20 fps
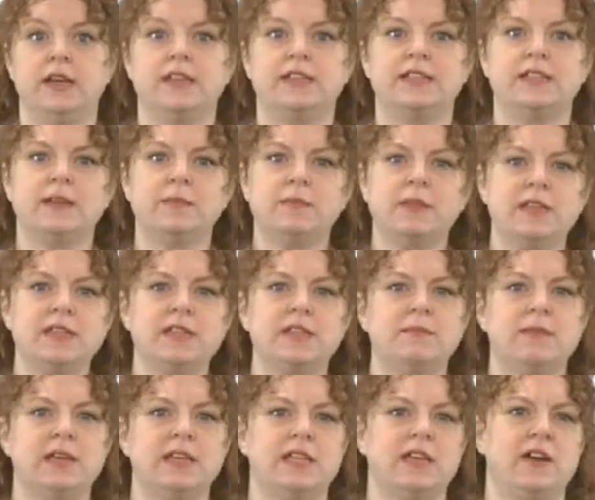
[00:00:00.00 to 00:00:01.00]
something to
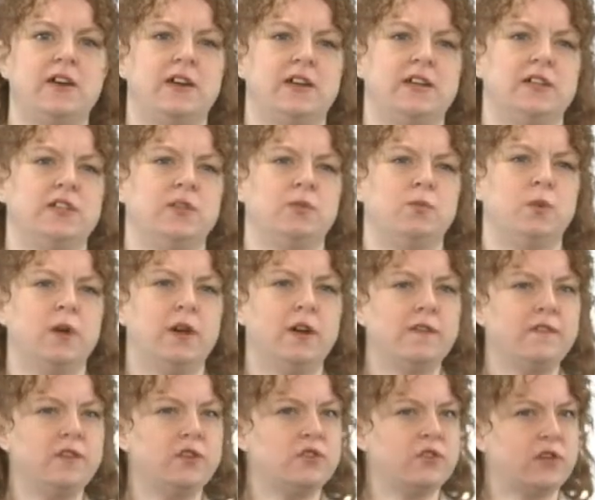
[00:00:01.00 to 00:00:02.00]
make the audience aware
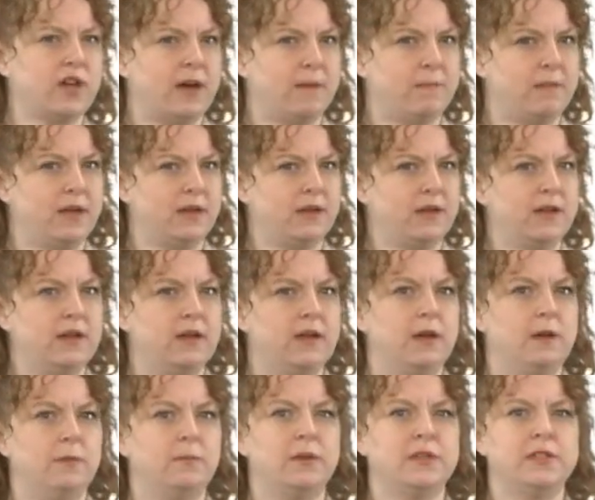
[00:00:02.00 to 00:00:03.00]
of your topic,
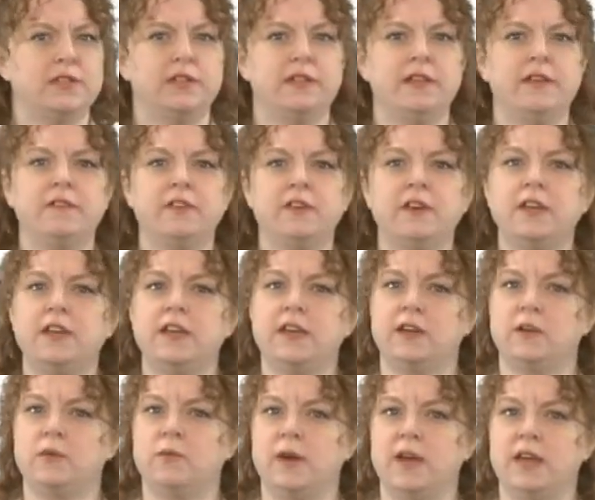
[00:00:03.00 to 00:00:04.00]
but deliver it in
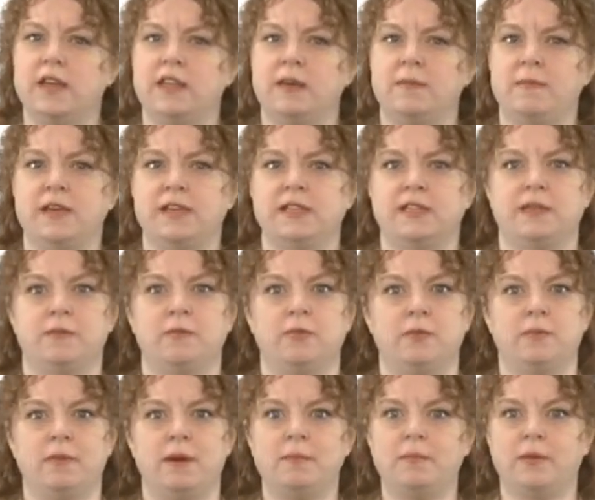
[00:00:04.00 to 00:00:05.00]
a way that makes them
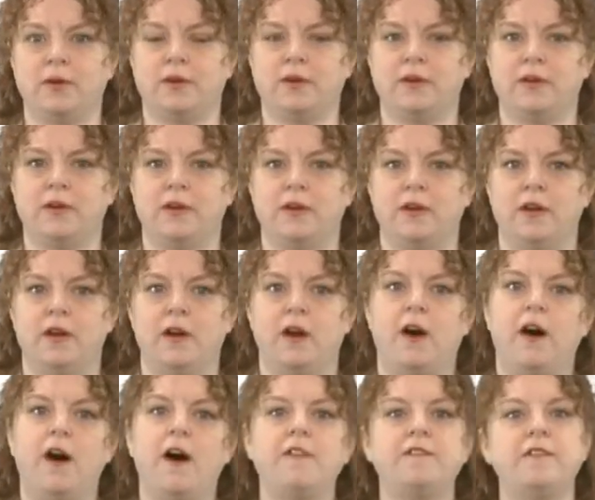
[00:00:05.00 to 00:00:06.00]
remember.
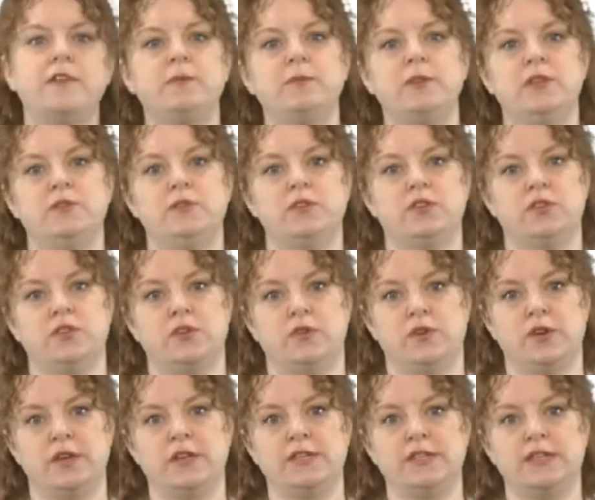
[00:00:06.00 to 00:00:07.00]
Often we use
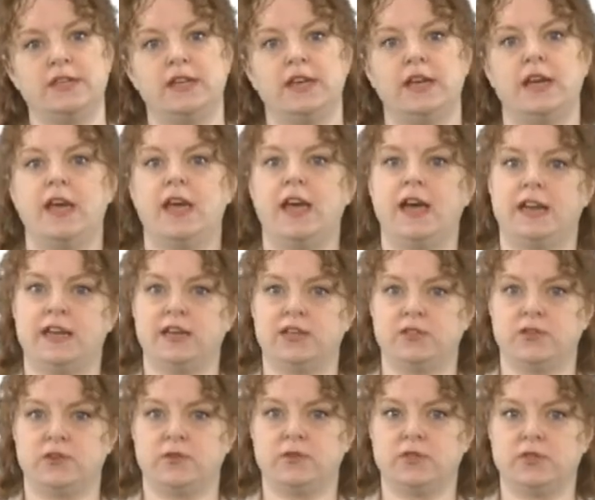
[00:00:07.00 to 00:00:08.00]
stories,
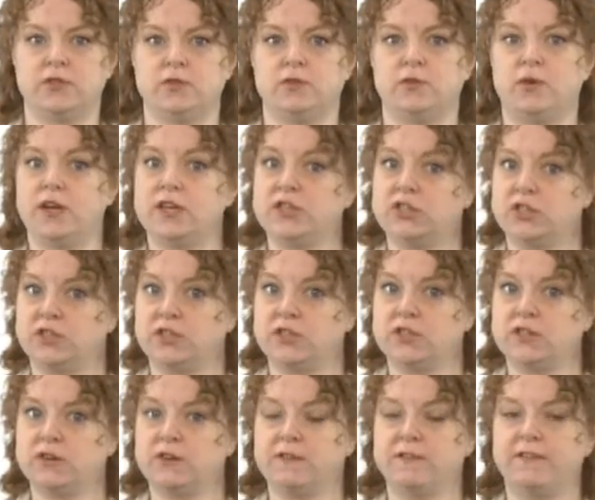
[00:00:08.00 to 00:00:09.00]
anecdotes,
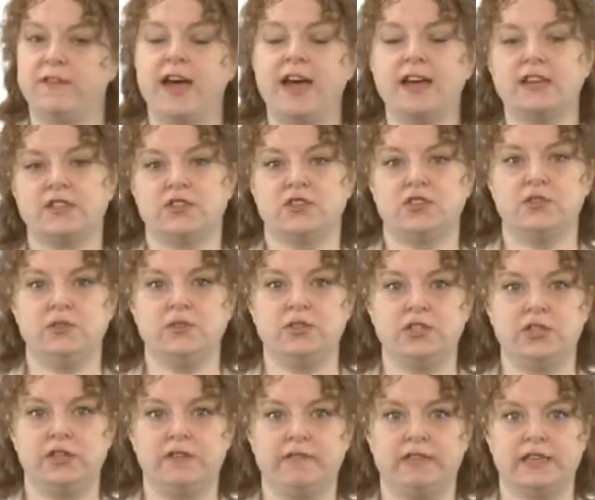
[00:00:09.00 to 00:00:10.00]
questions, or facts to
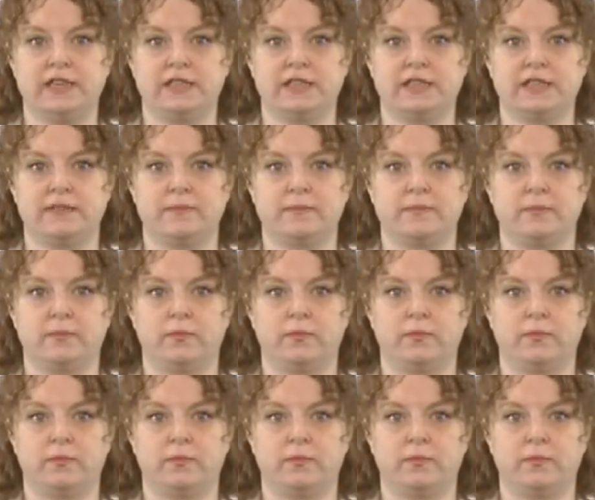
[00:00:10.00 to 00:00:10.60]
achieve this.